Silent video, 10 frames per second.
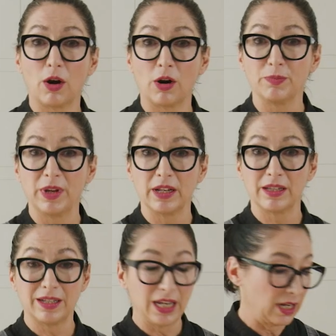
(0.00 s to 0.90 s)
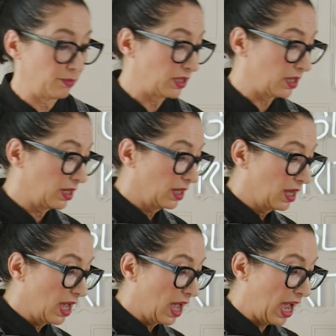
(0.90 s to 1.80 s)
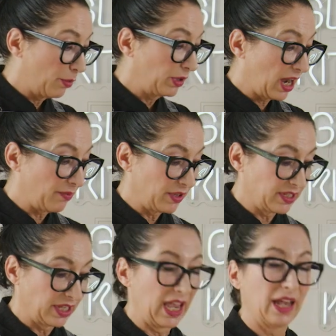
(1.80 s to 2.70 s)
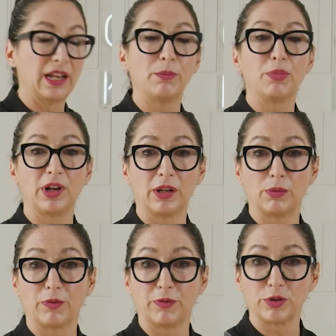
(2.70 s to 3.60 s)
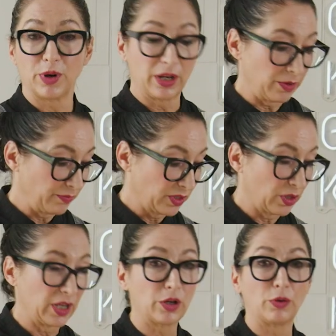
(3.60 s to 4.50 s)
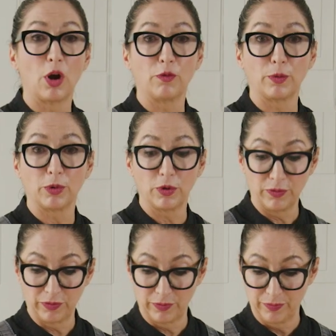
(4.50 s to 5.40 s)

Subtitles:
aren't being steamed, I would cover this again and put it in the refrigerator so they don't overproof.